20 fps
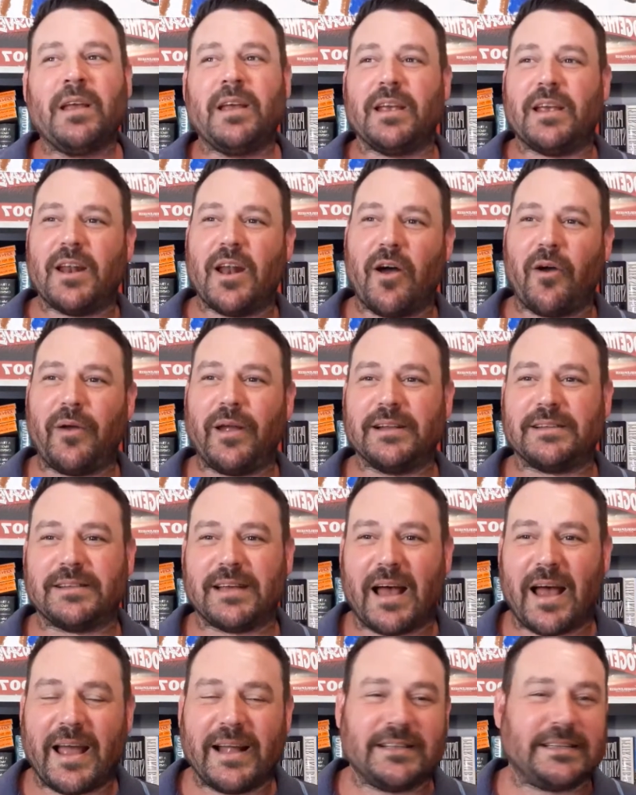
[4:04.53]

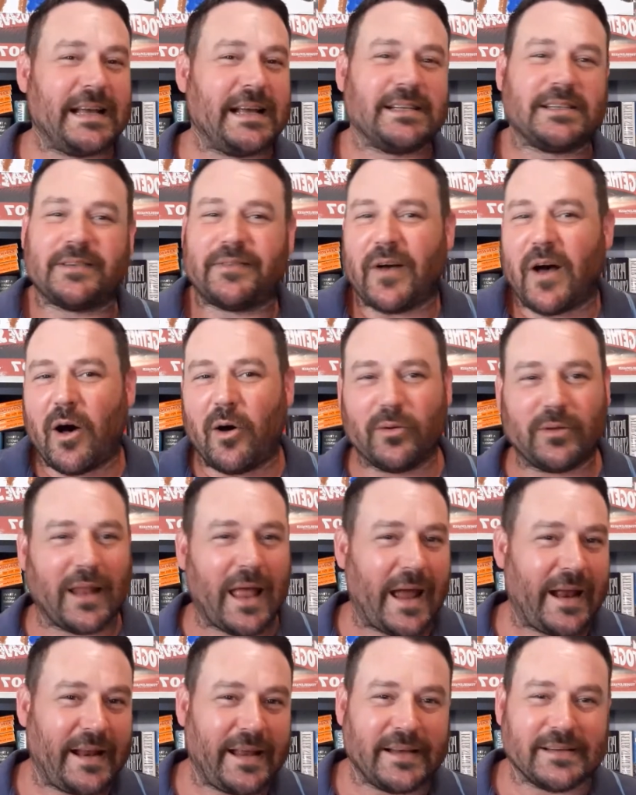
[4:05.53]
It's for old
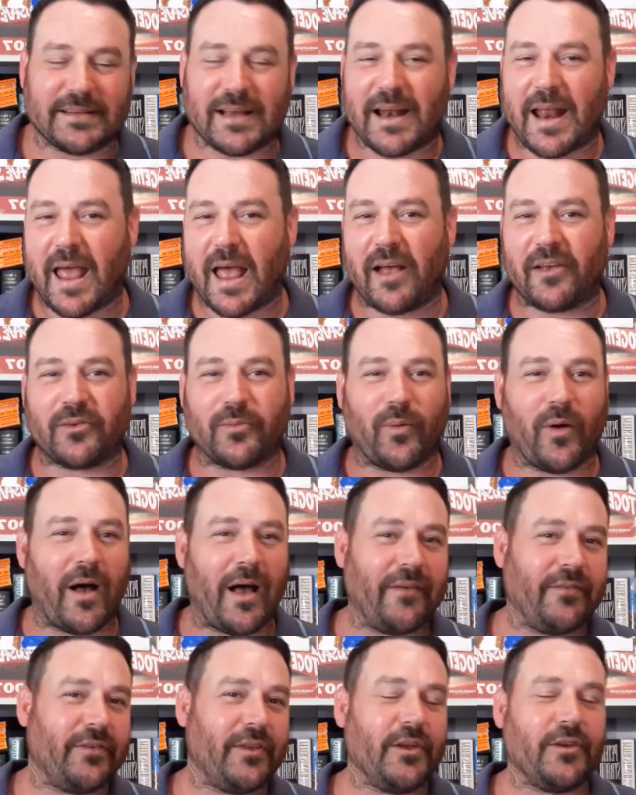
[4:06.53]
ladies and
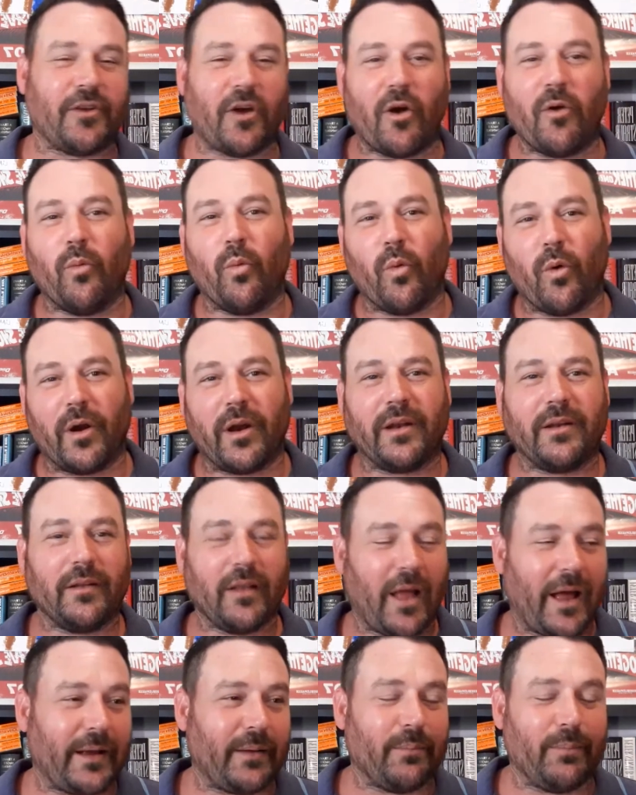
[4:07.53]
housewives that don't want
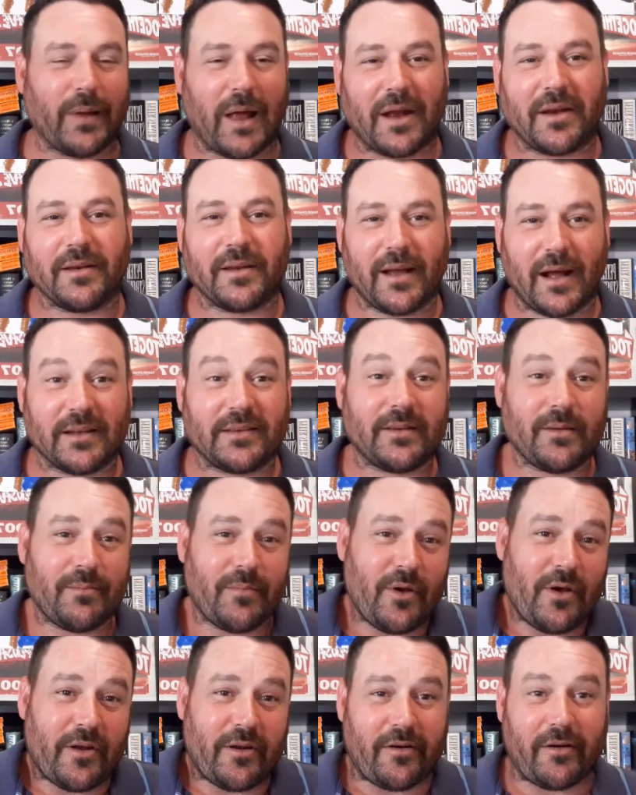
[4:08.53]
like blood and guts and
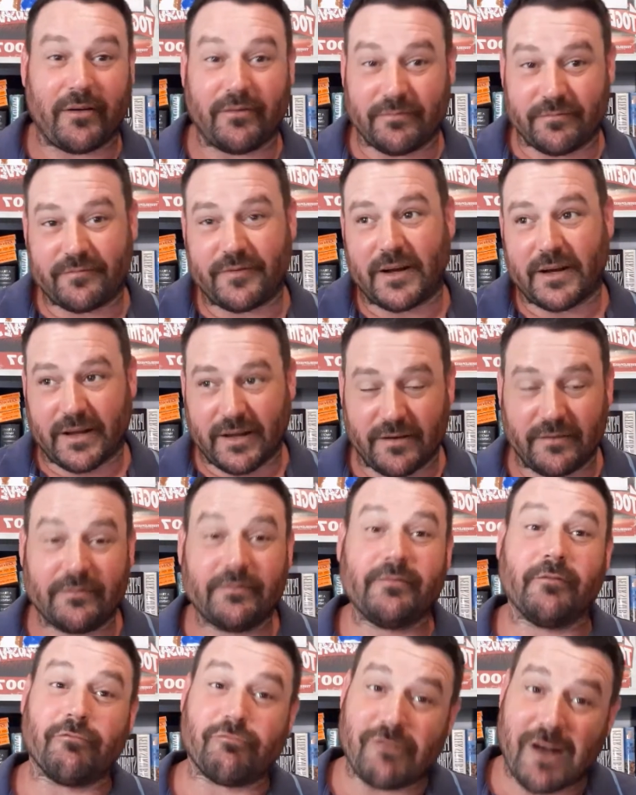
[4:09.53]
murder and
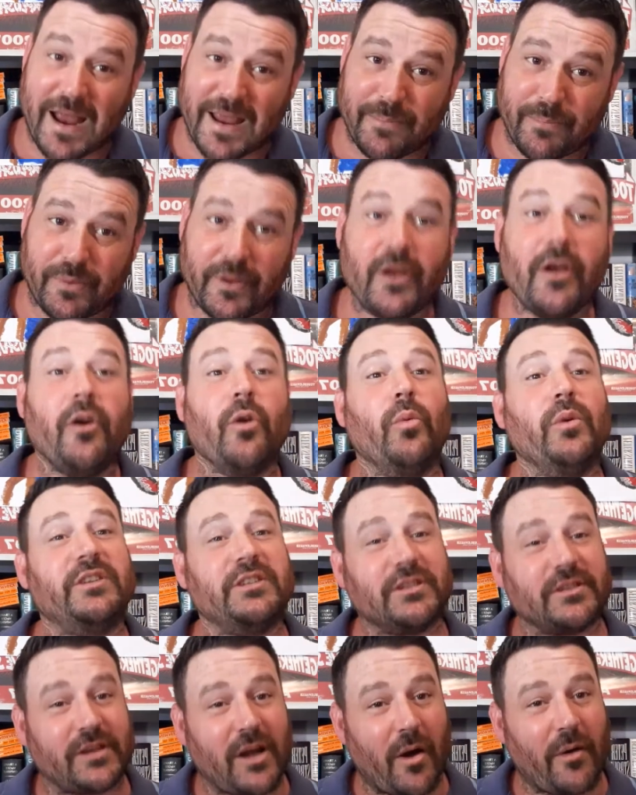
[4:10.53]
fucking rape, which
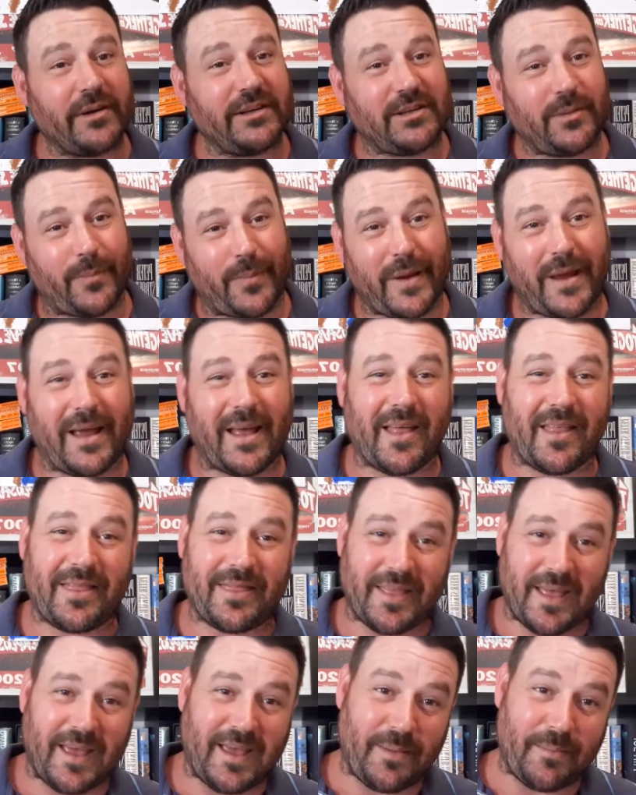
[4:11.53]
is going to be a
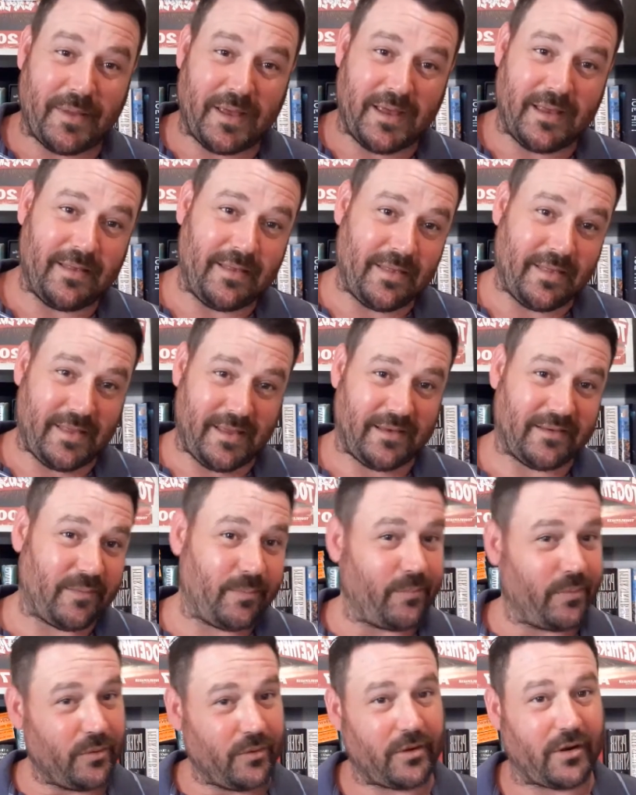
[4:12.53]
theme in this
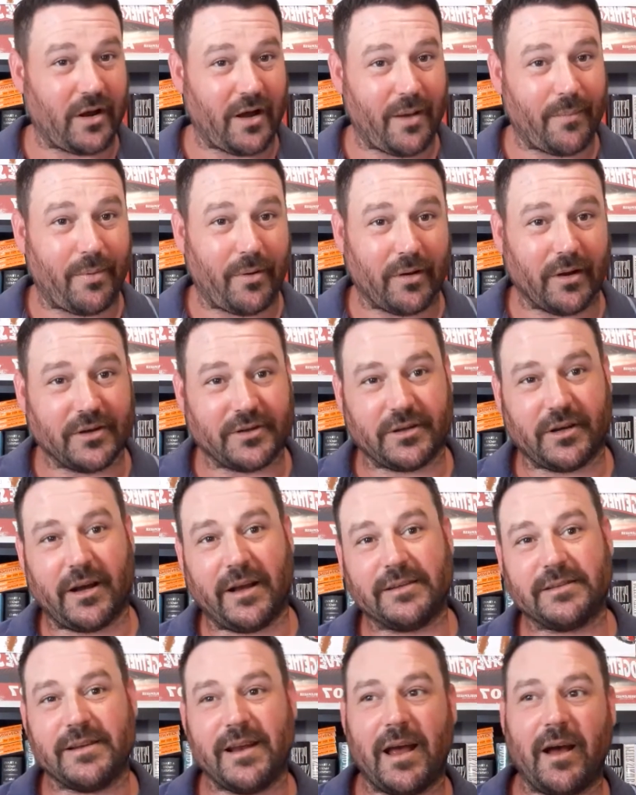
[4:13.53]
book. I
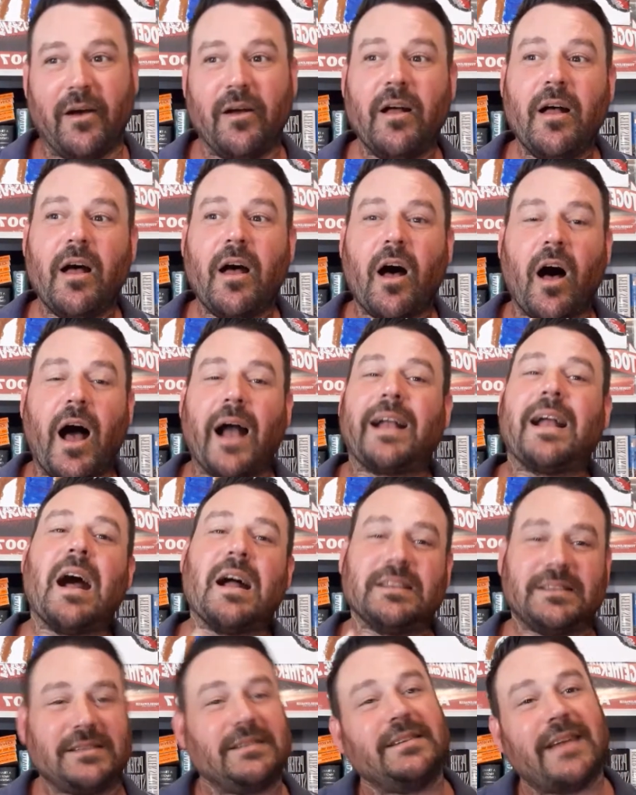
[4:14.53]
apologize. Now, I
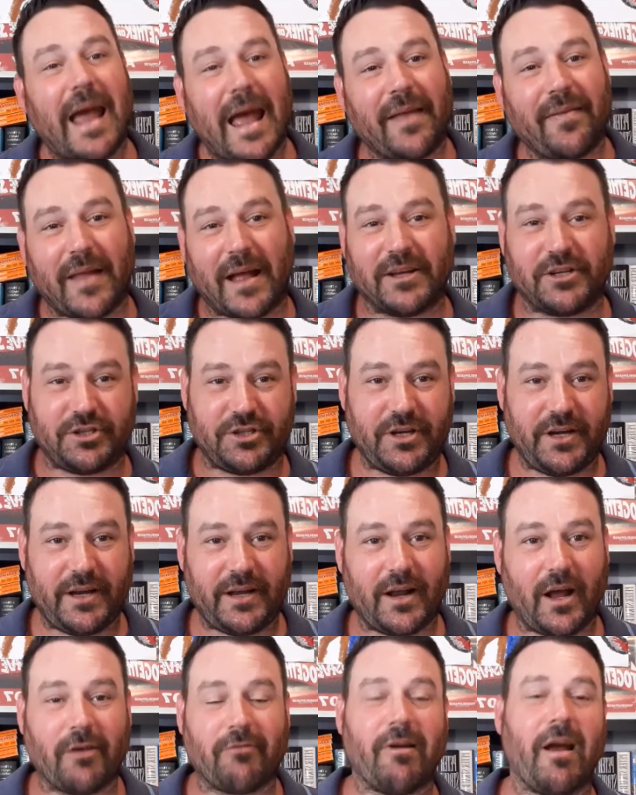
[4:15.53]
can't stand that
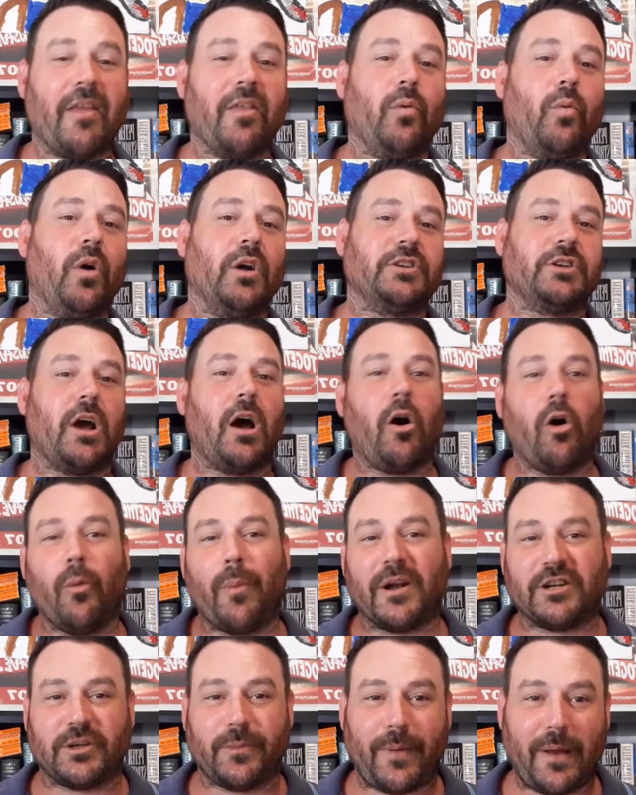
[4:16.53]
shit. I'd rather watch a whole
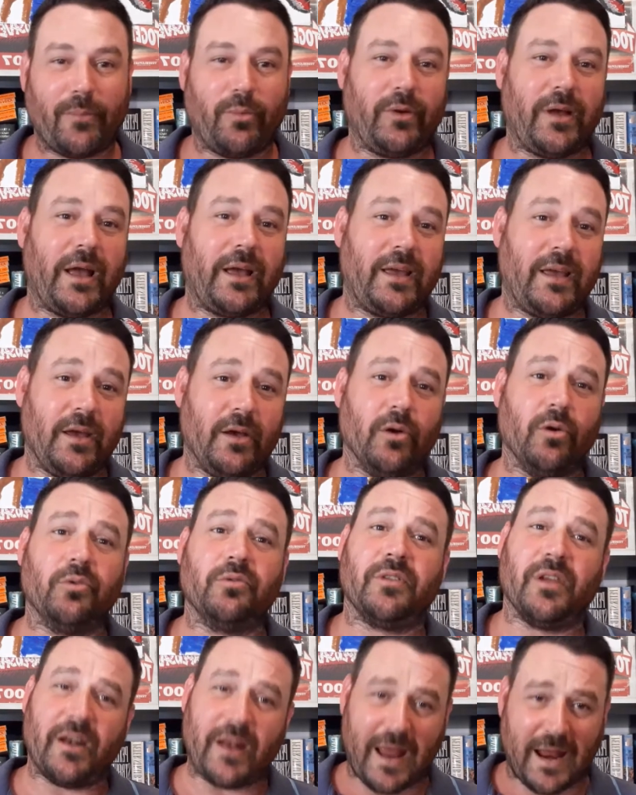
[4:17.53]
bunch of people get
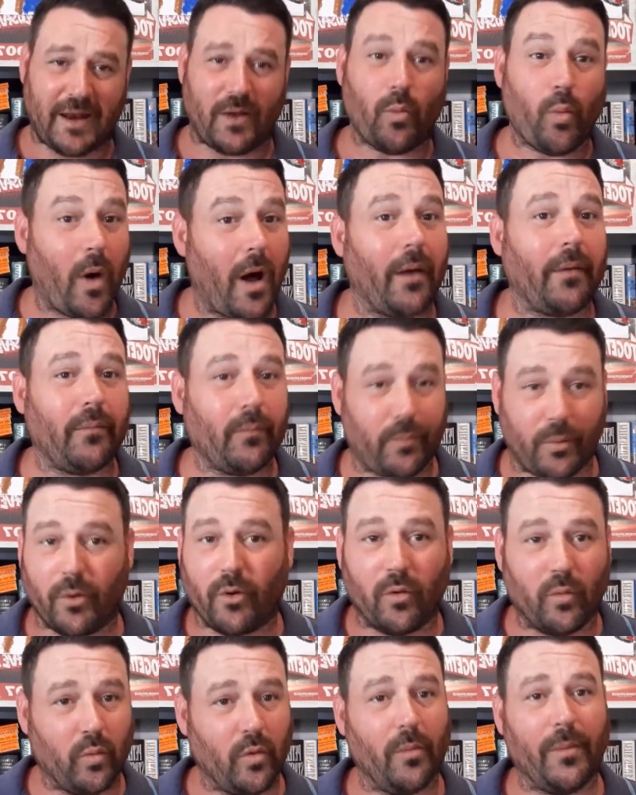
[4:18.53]
killed than any one
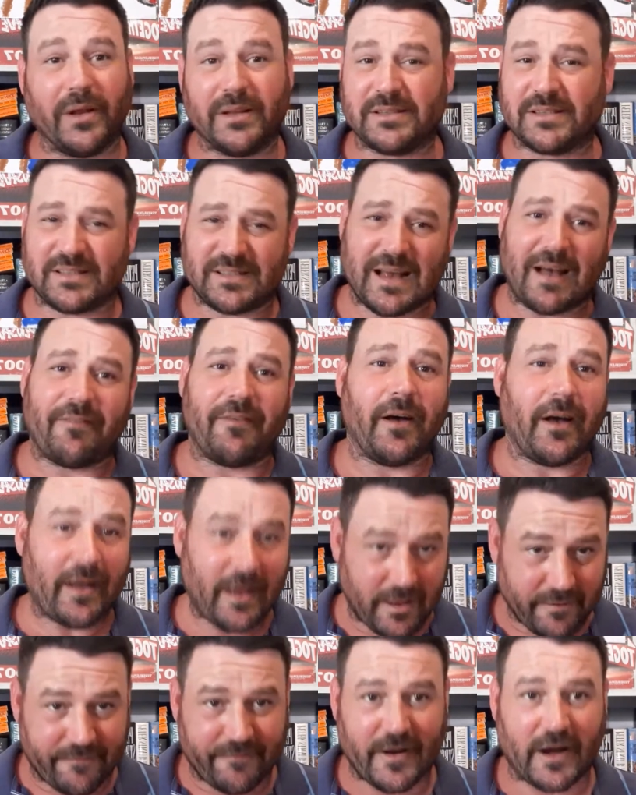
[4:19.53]
poor woman suffer
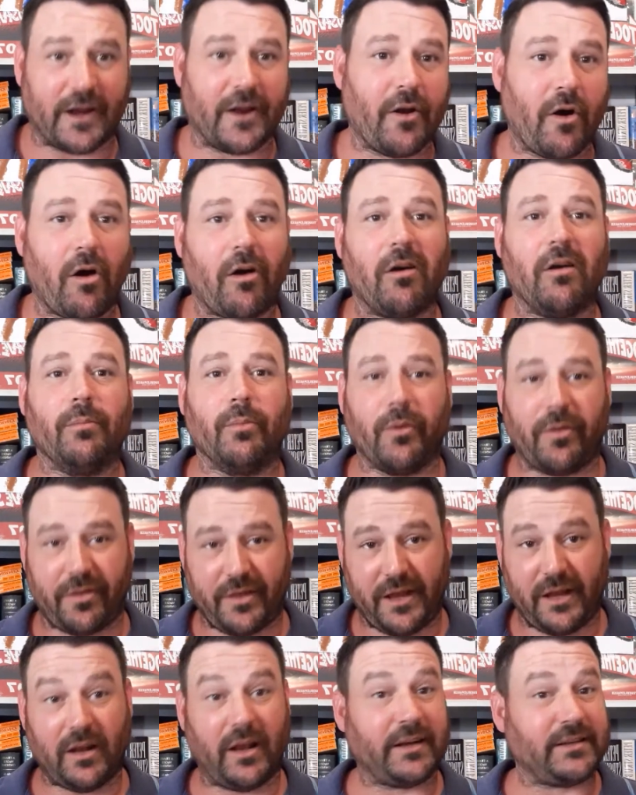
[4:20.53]
a fucking horrible
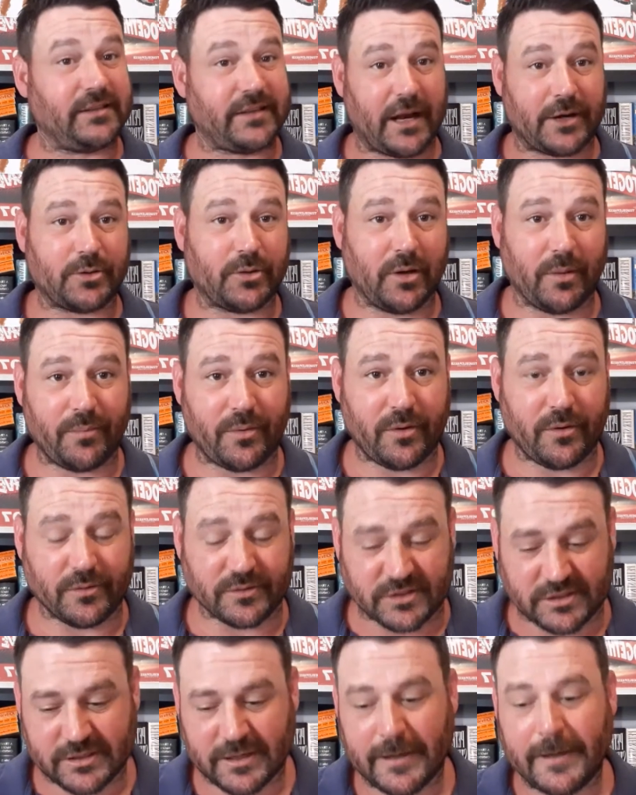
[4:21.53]
thing like sexual
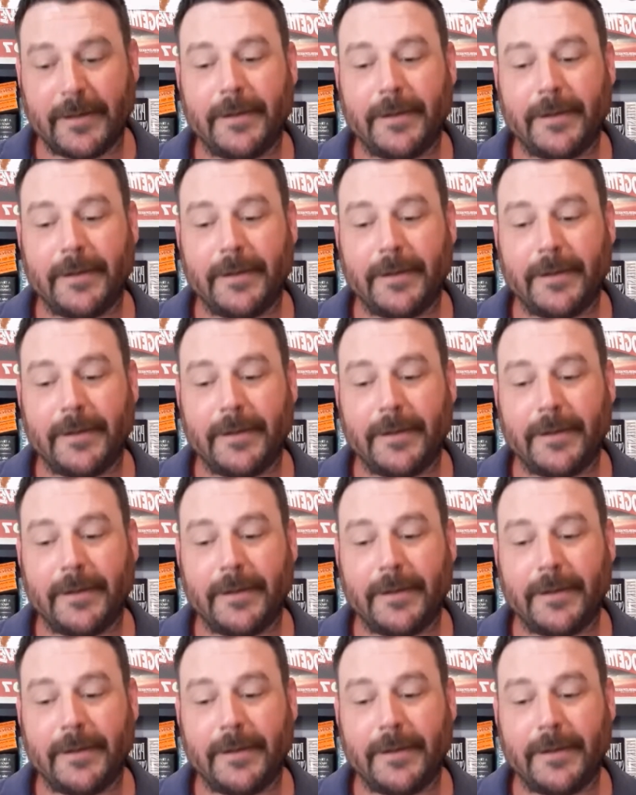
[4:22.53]
abuse.